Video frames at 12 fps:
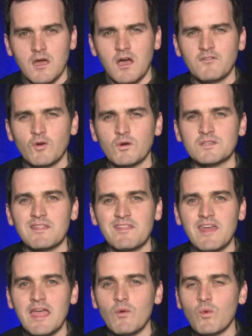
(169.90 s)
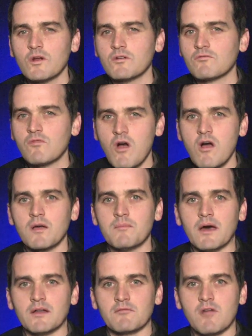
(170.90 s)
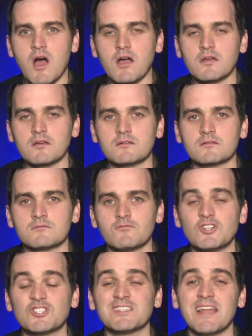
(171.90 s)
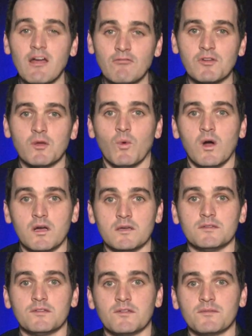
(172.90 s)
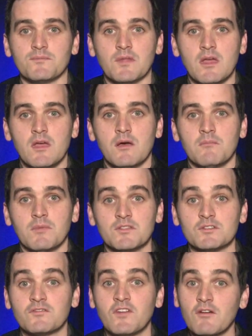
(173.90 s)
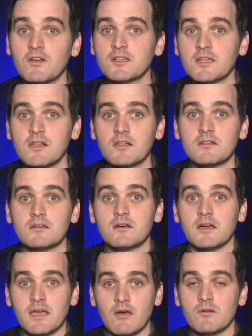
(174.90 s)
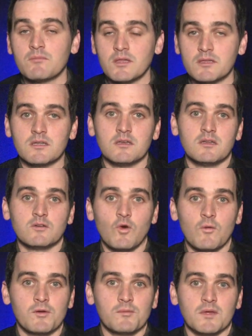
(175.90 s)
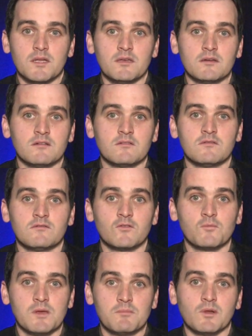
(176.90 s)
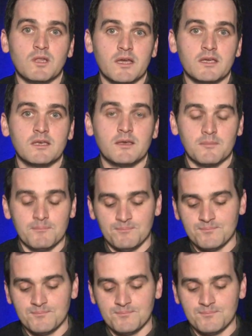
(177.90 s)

Of course, they weren't wrong about Iraq. Rich Lowry was. But there's very little accountability in corporate media for people like him.